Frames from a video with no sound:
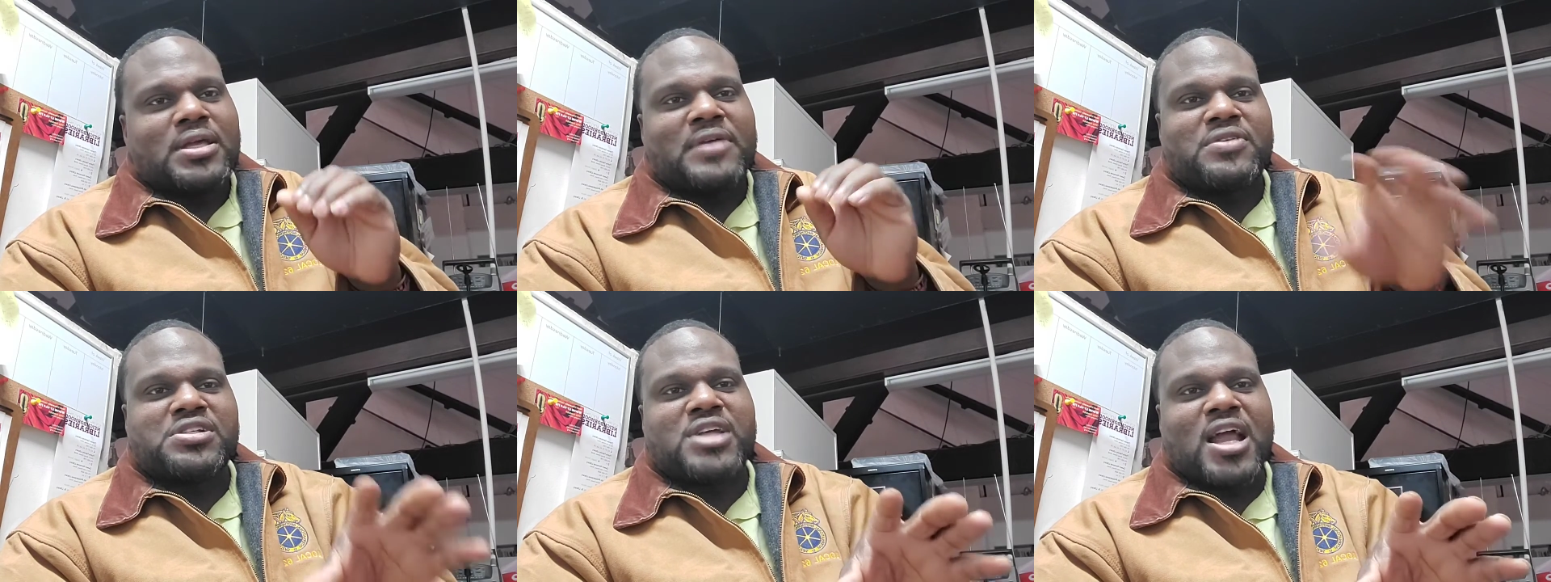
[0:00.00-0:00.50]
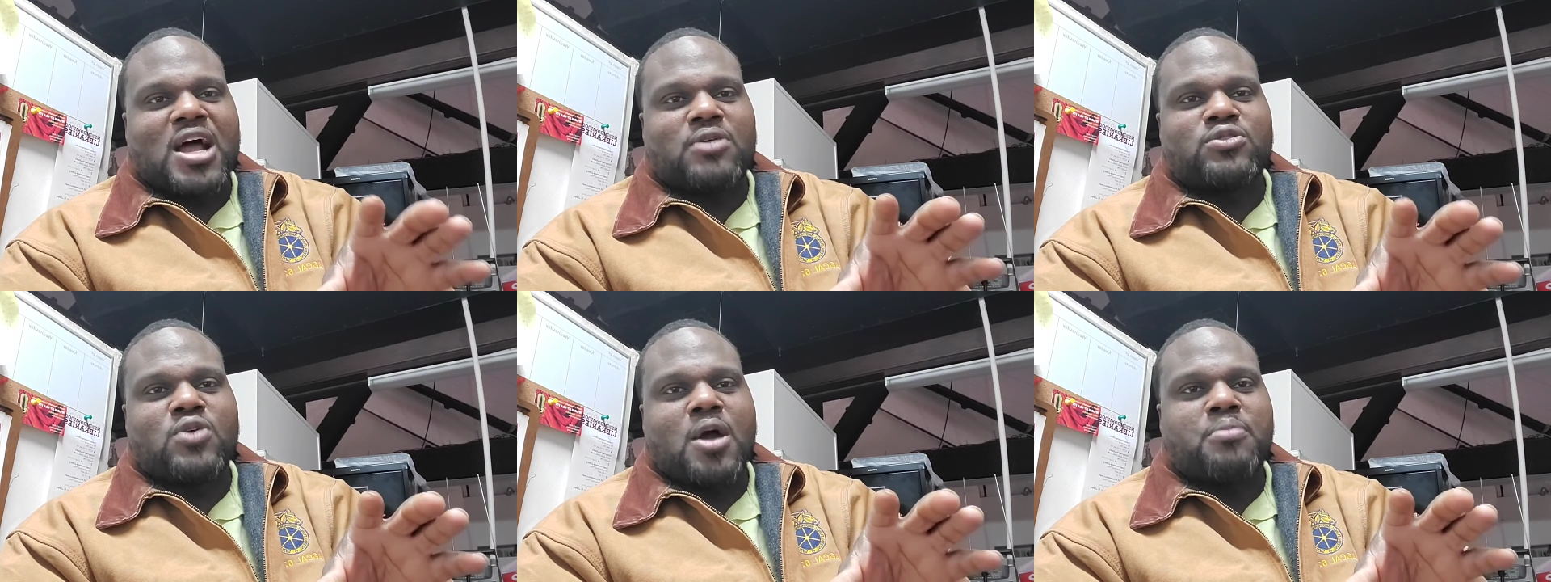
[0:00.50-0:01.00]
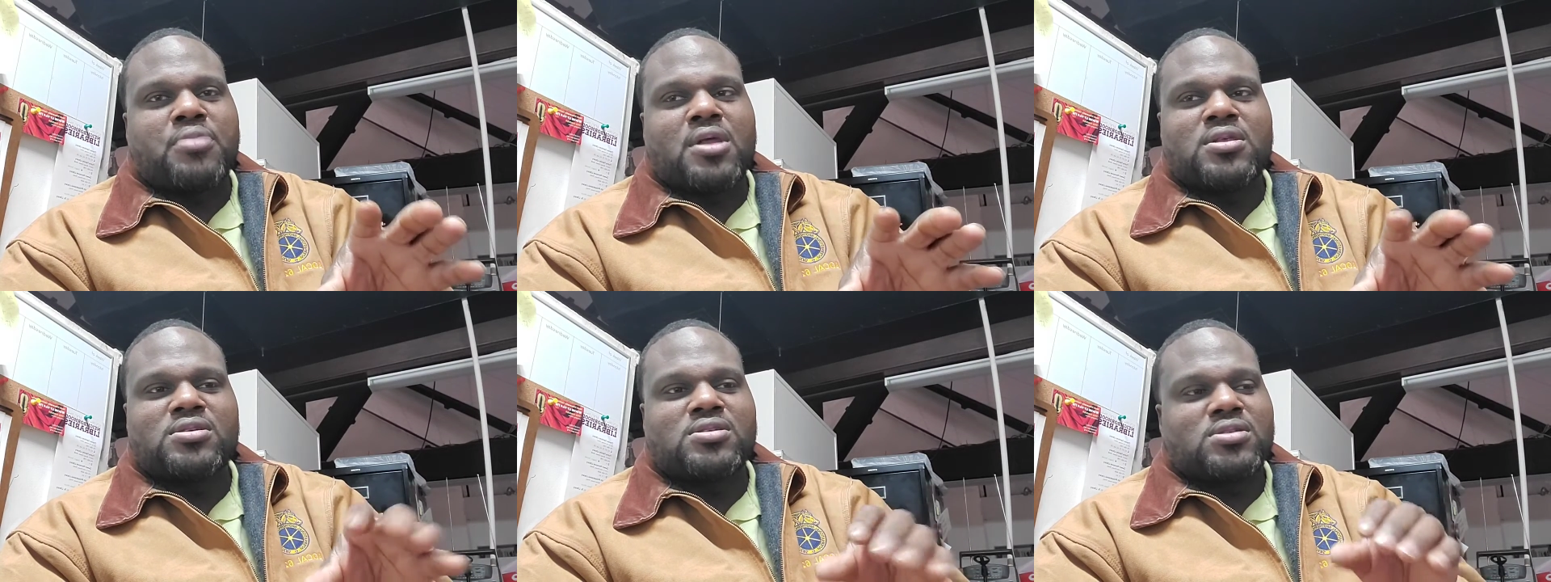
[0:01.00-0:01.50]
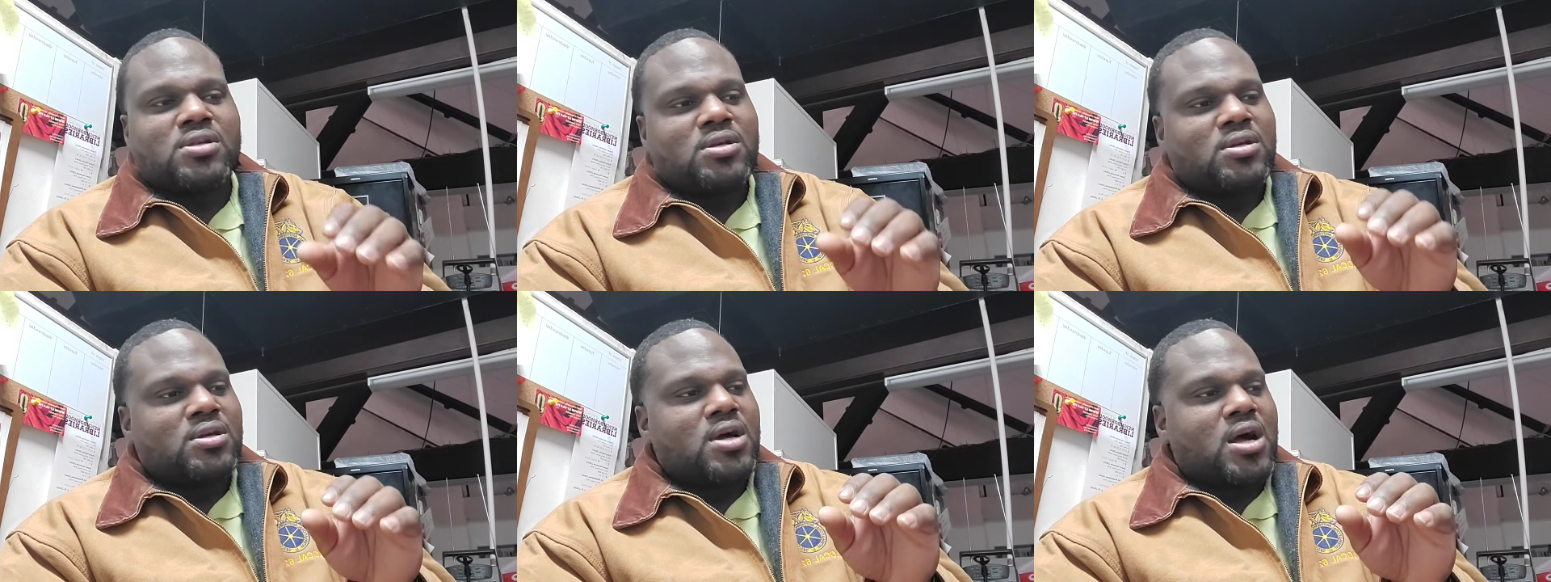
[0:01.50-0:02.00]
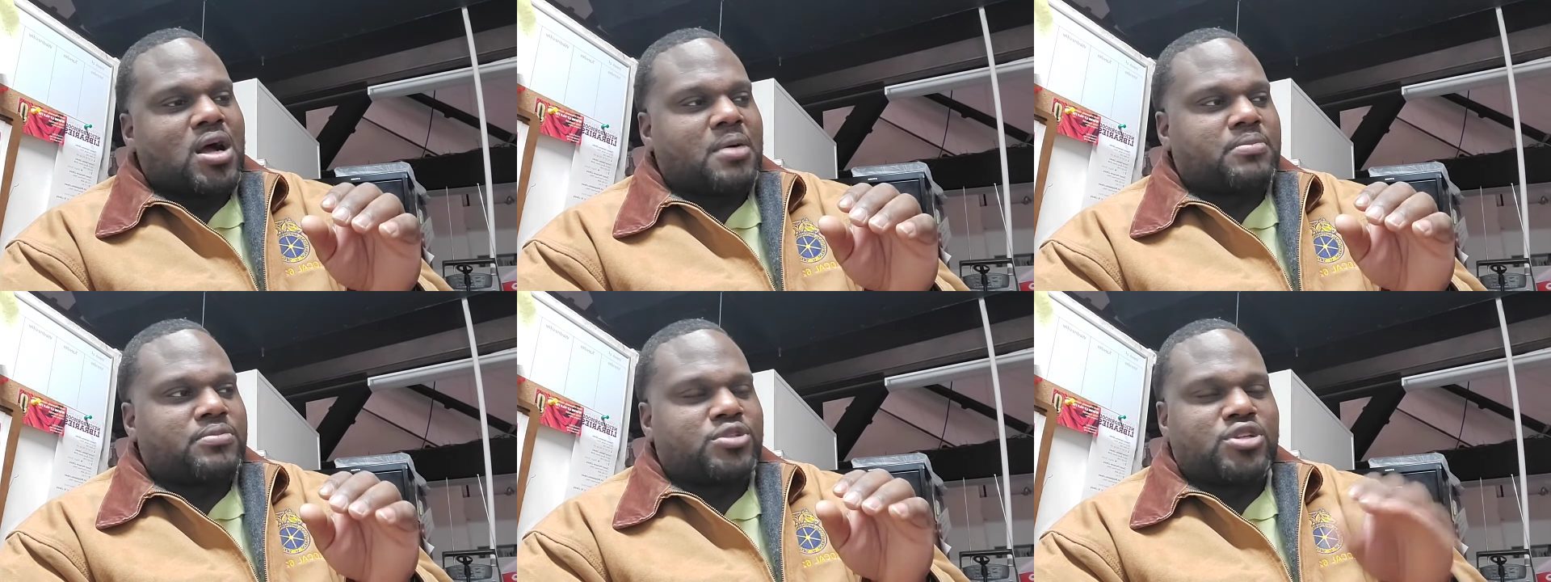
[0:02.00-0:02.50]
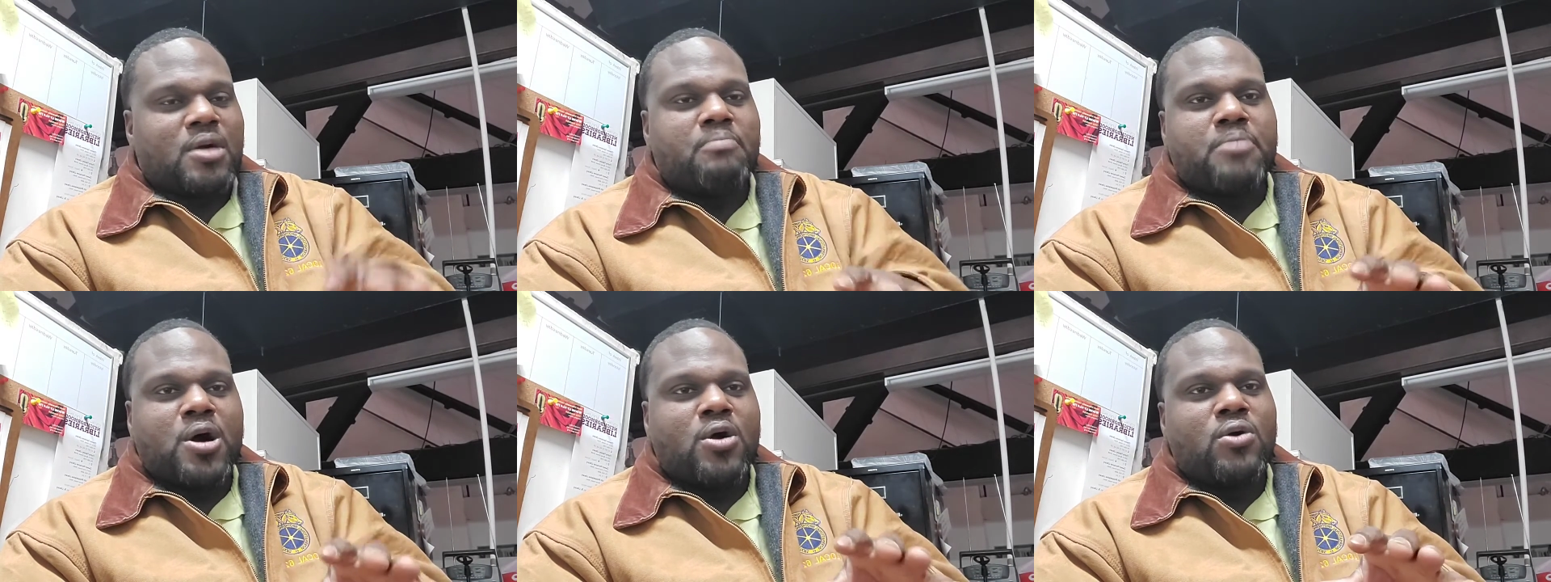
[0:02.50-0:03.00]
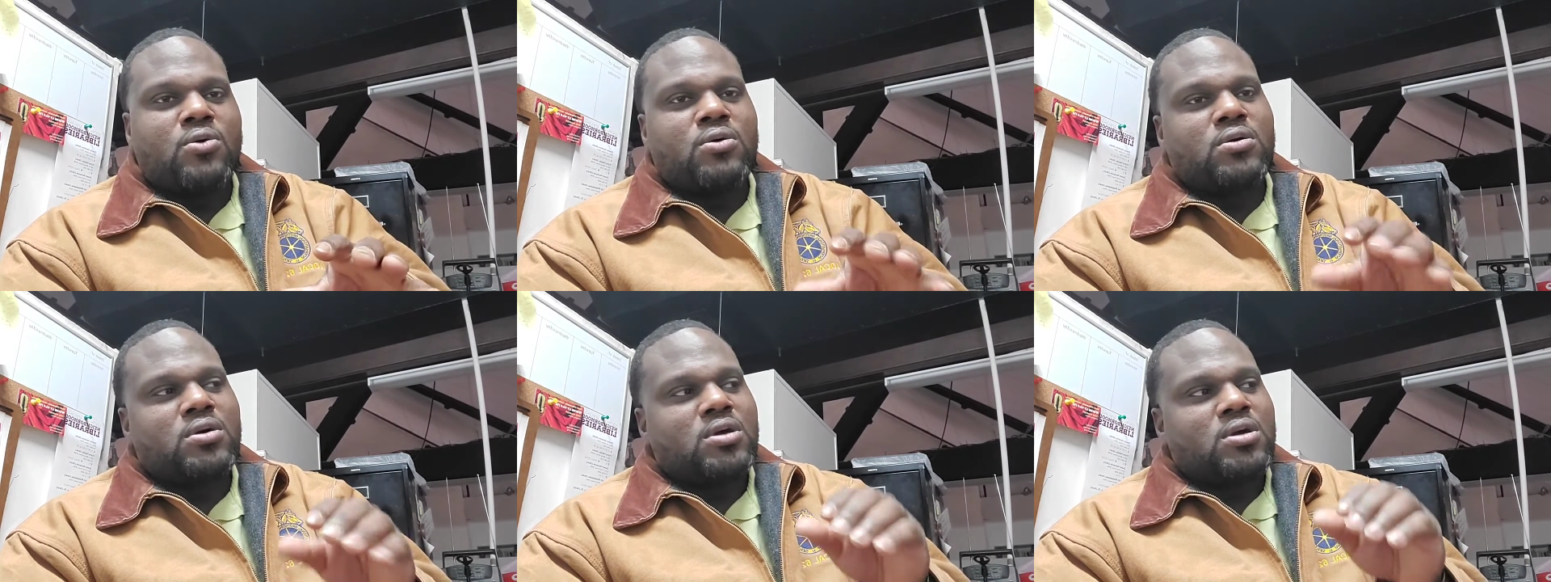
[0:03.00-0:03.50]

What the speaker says: give a shout out to our brothers, Jumbo